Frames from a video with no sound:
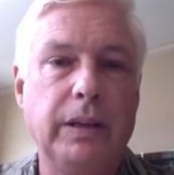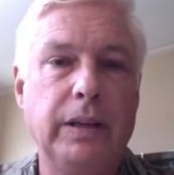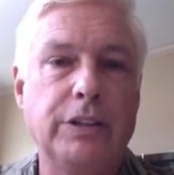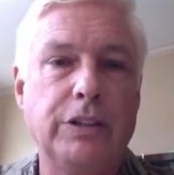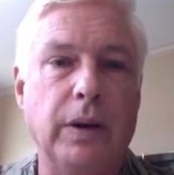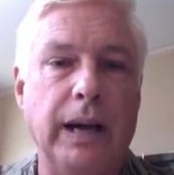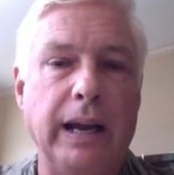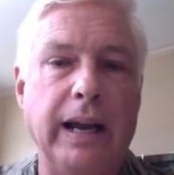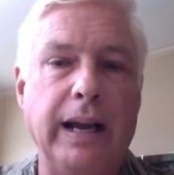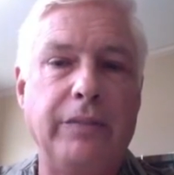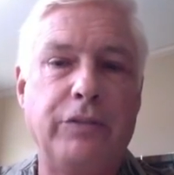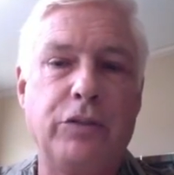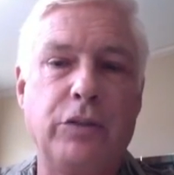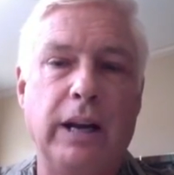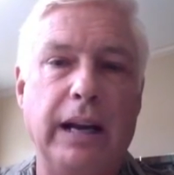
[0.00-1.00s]
So I've
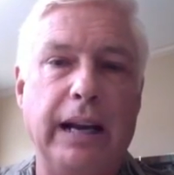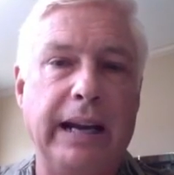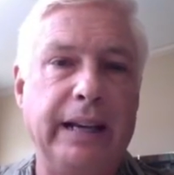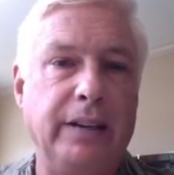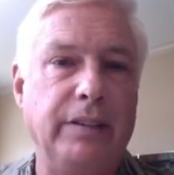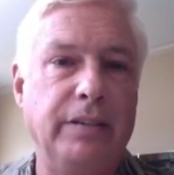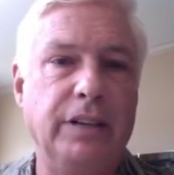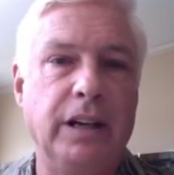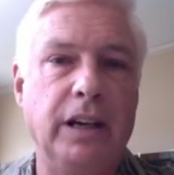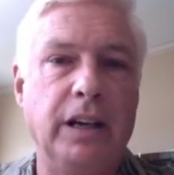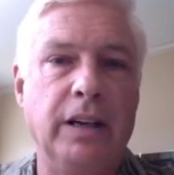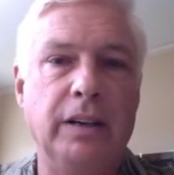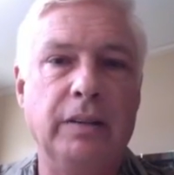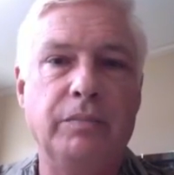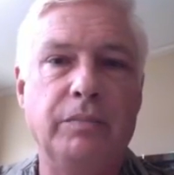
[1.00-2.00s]
tried
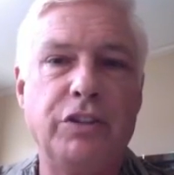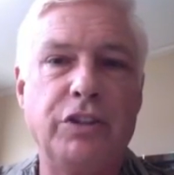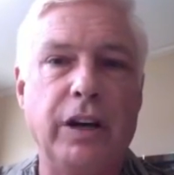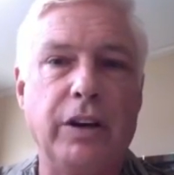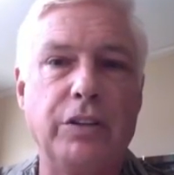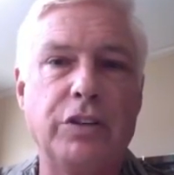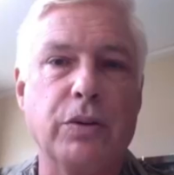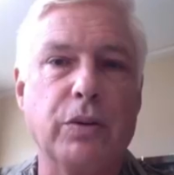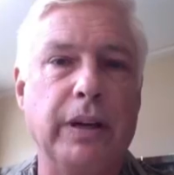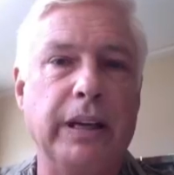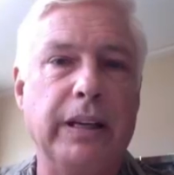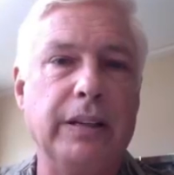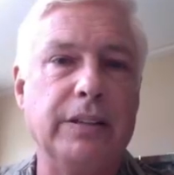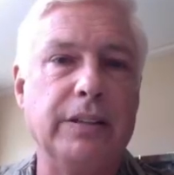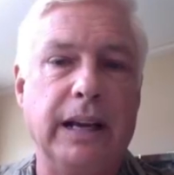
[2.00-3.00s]
share
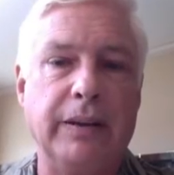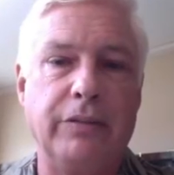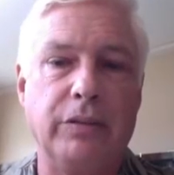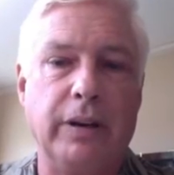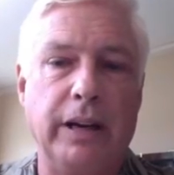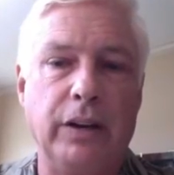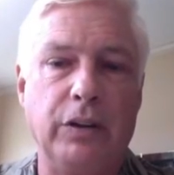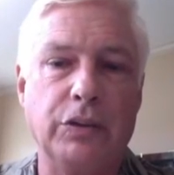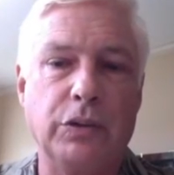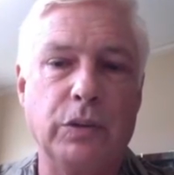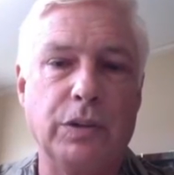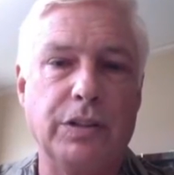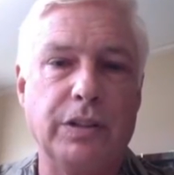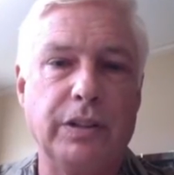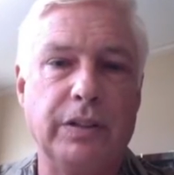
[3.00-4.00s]
screens. I've tried all
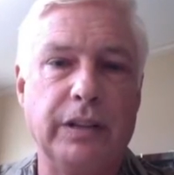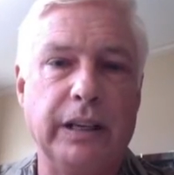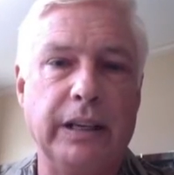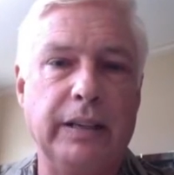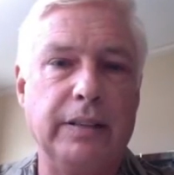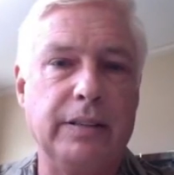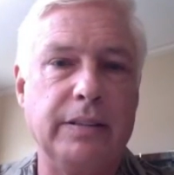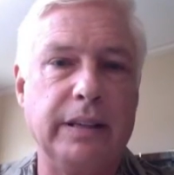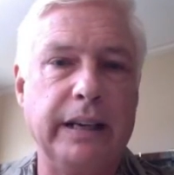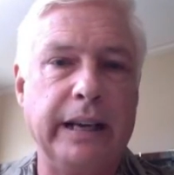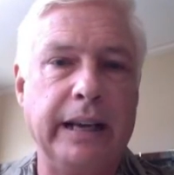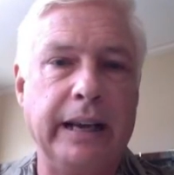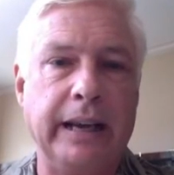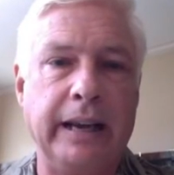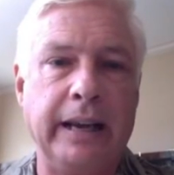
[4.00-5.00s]
sorts of things,
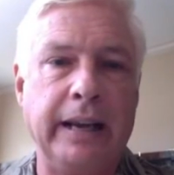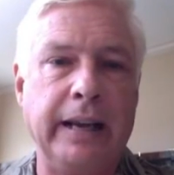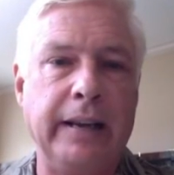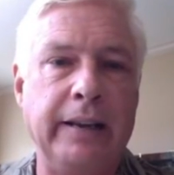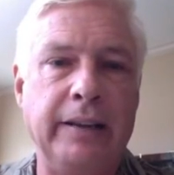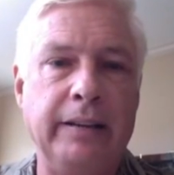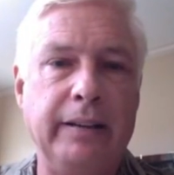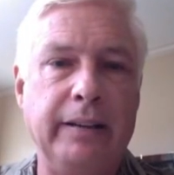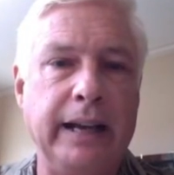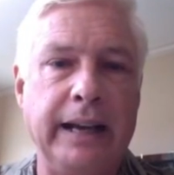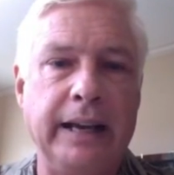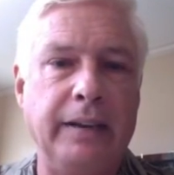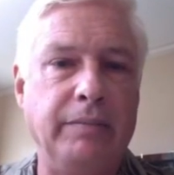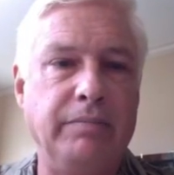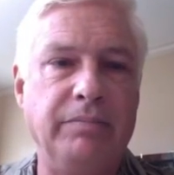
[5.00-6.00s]
and
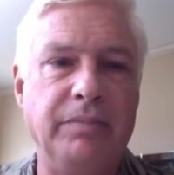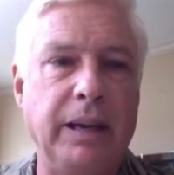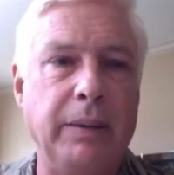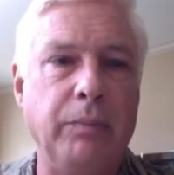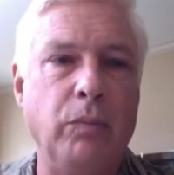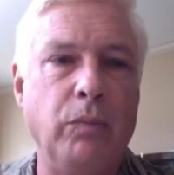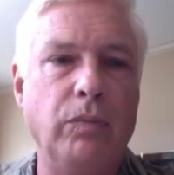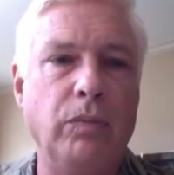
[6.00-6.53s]
I am